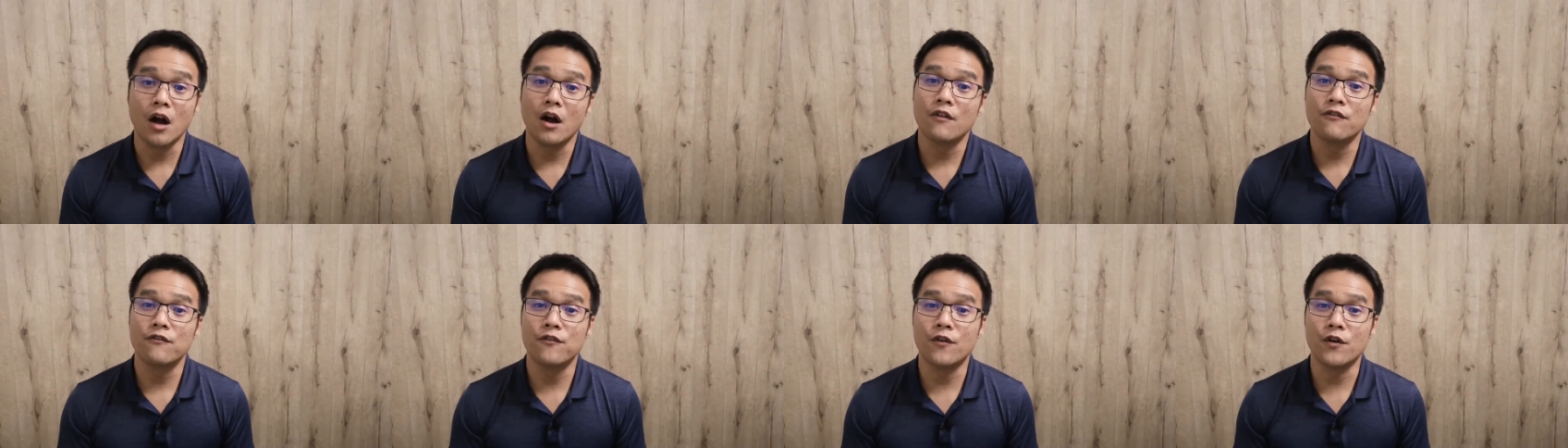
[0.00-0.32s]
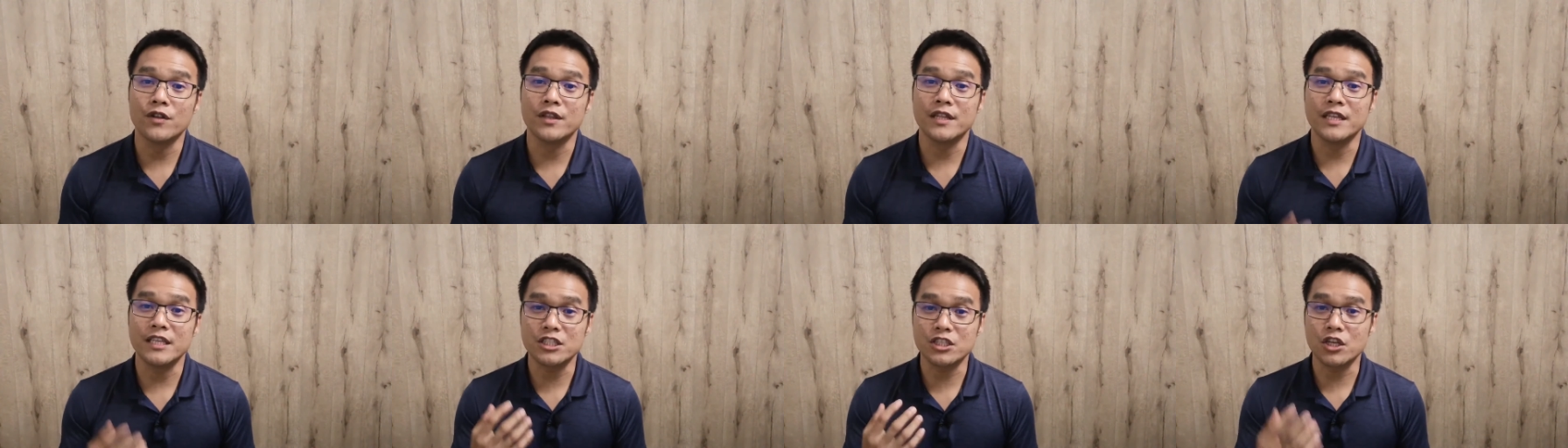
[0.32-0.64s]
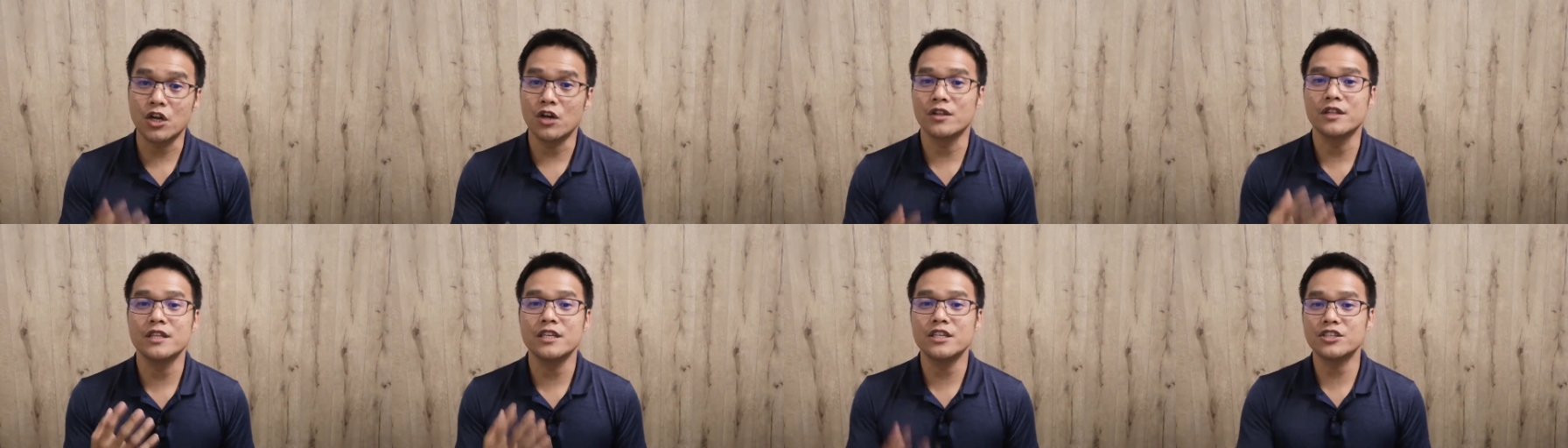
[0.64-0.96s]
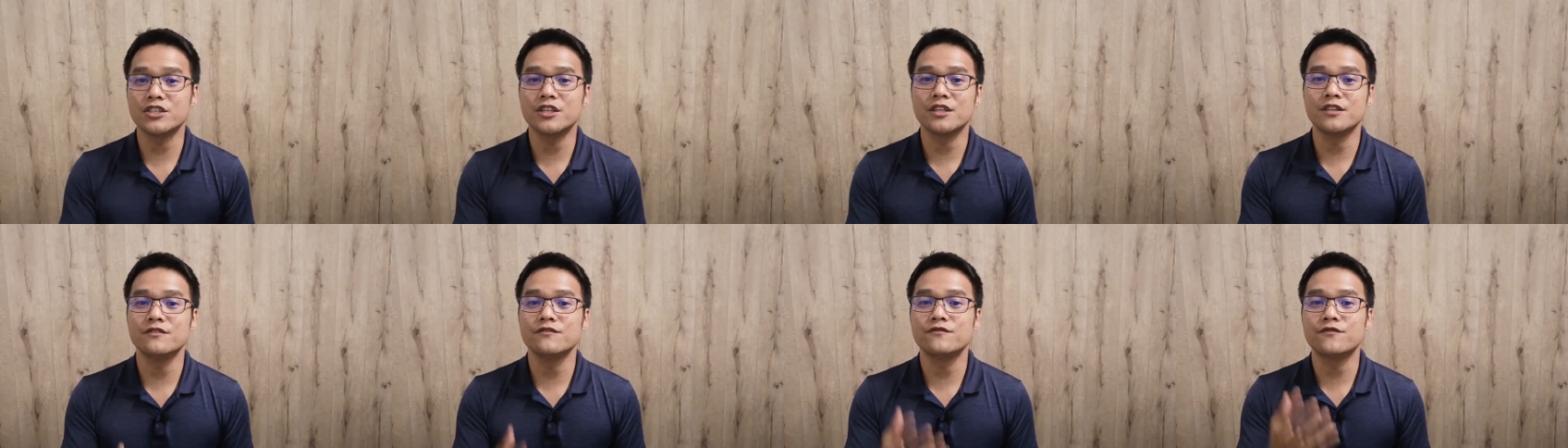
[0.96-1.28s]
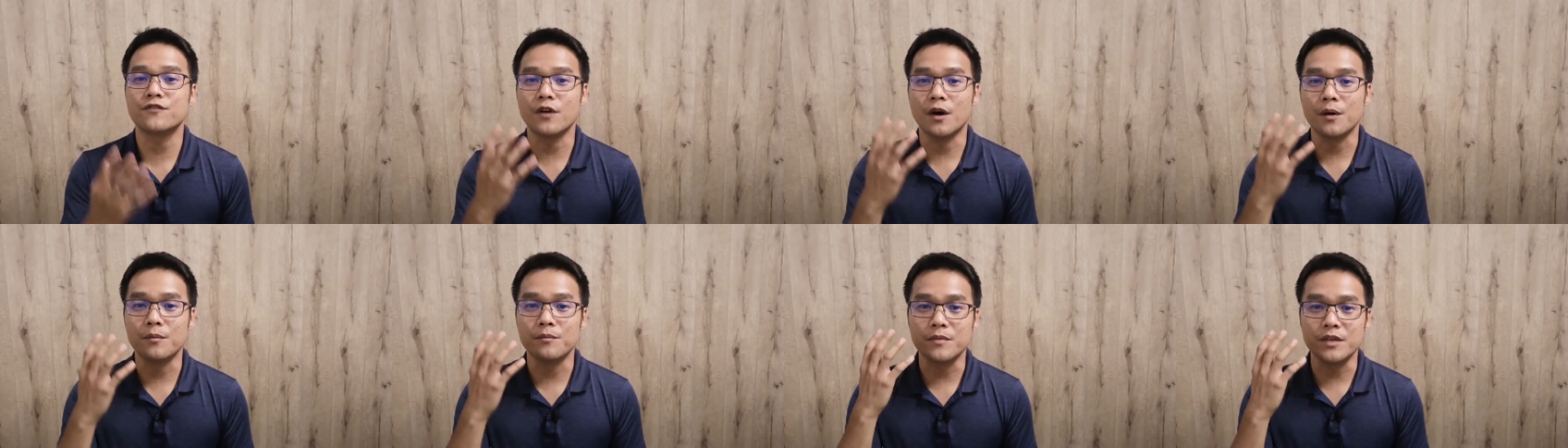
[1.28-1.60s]
for this condition
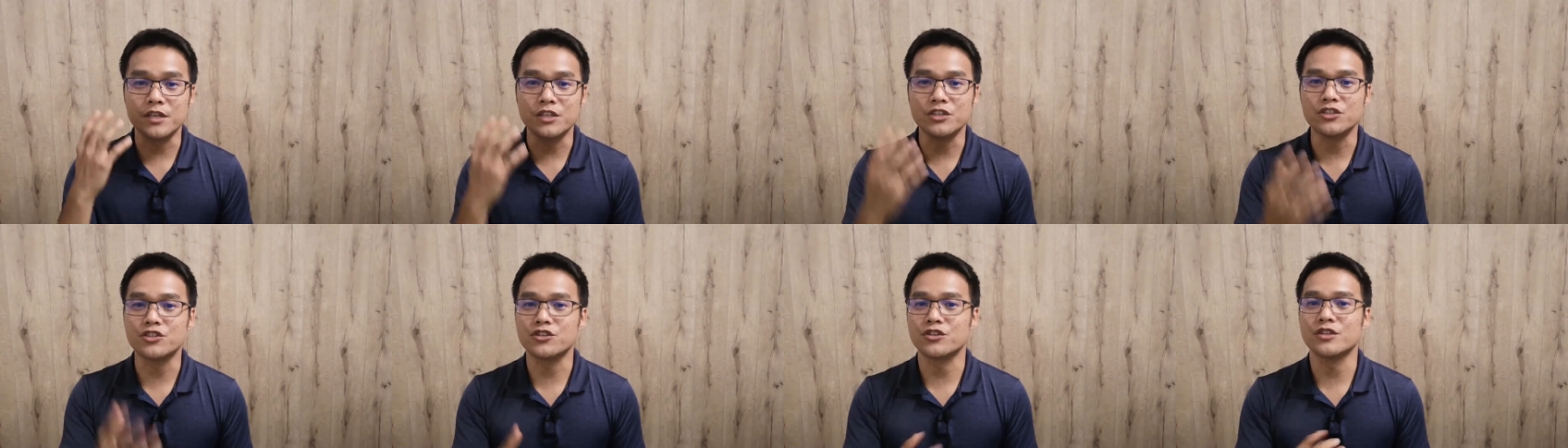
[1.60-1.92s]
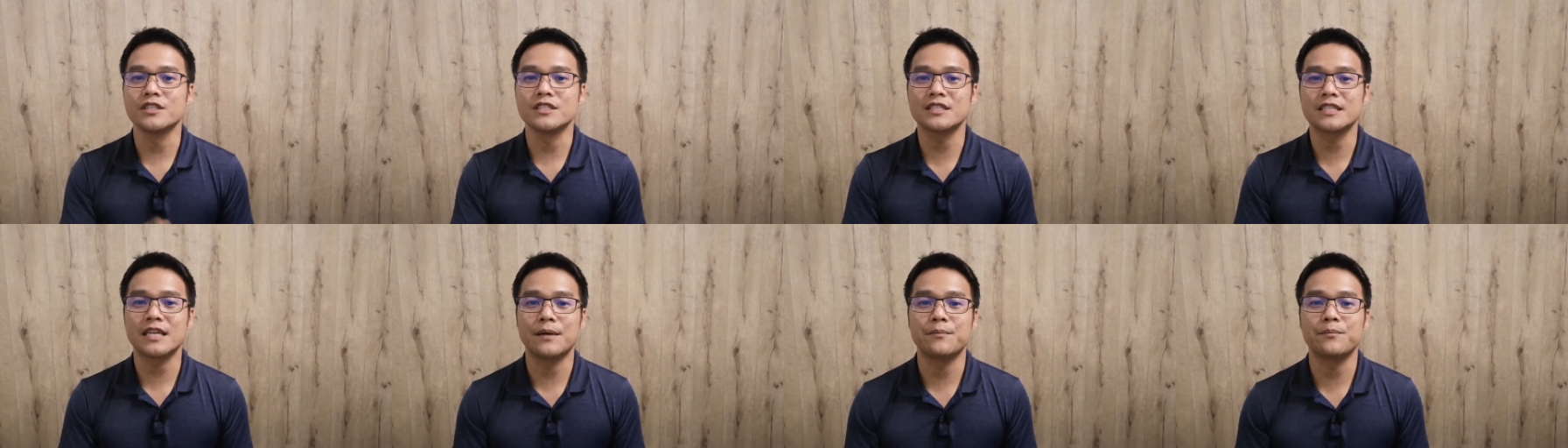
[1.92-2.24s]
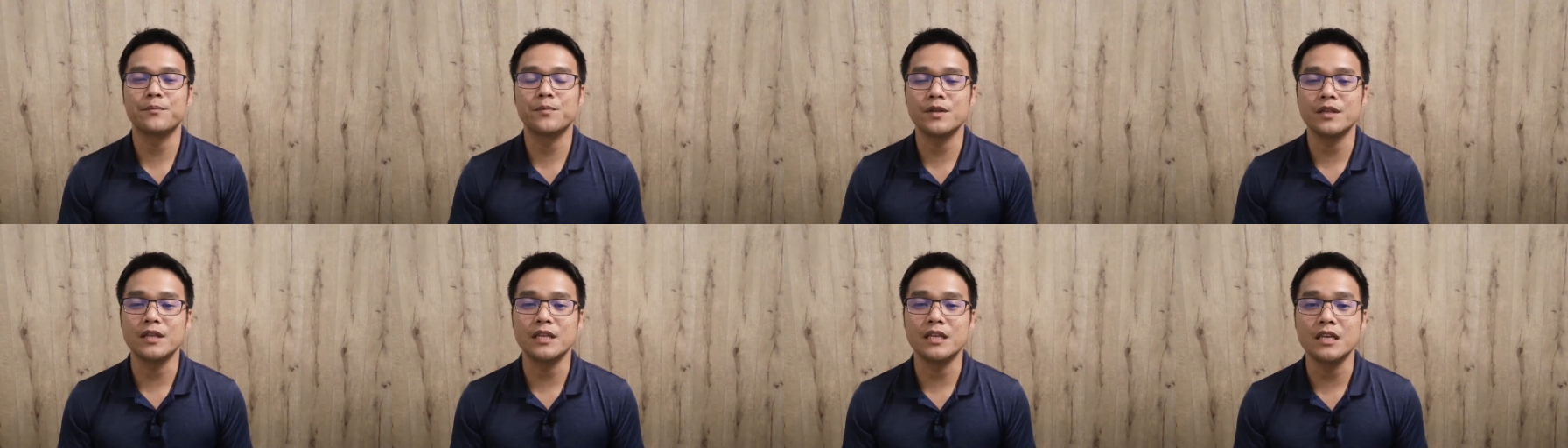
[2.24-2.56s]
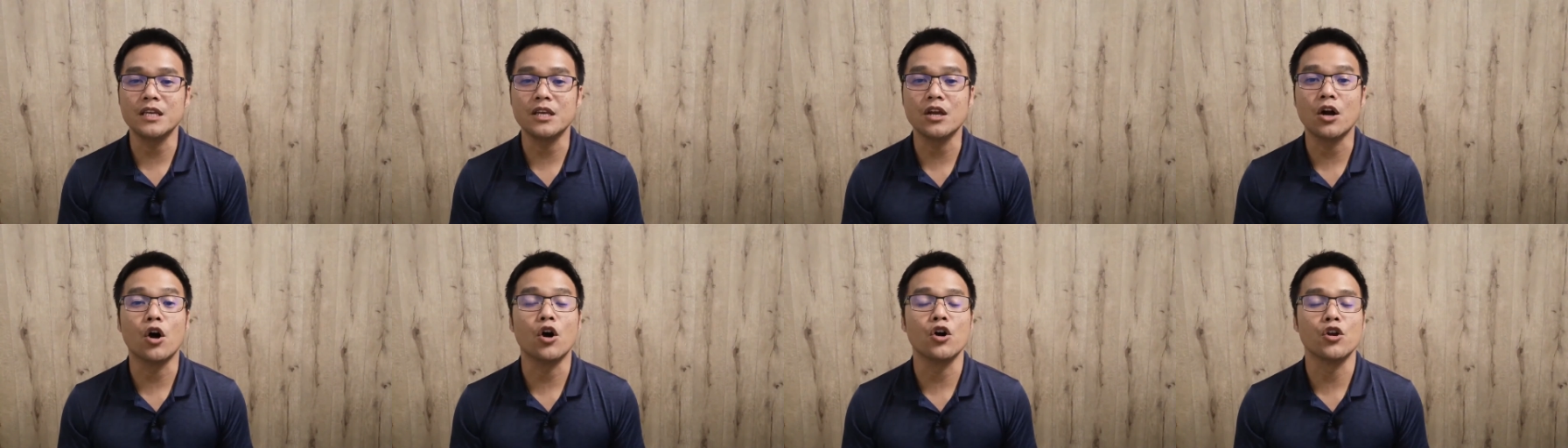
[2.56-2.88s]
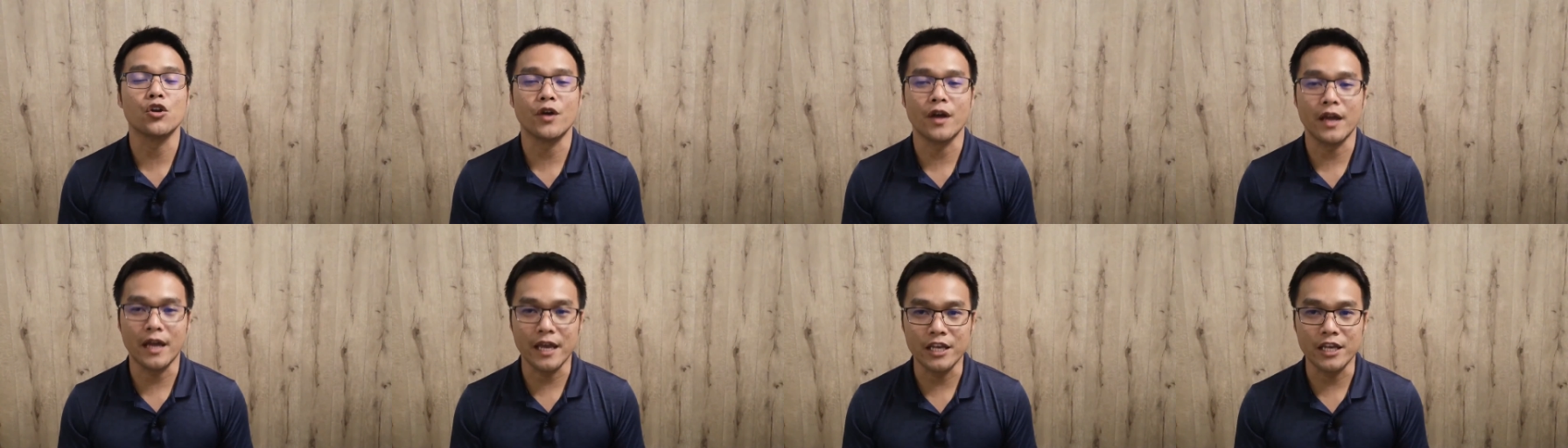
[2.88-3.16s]
from insurance company or your